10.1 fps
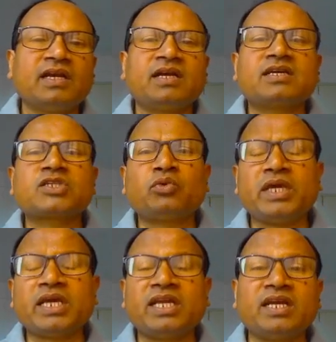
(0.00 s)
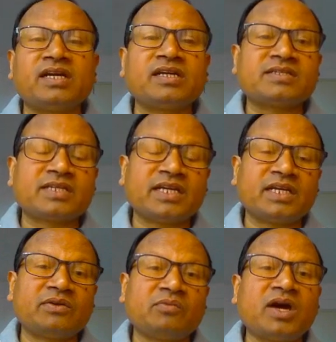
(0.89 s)
let us quickly
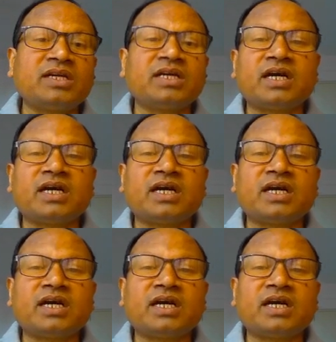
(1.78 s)
understand what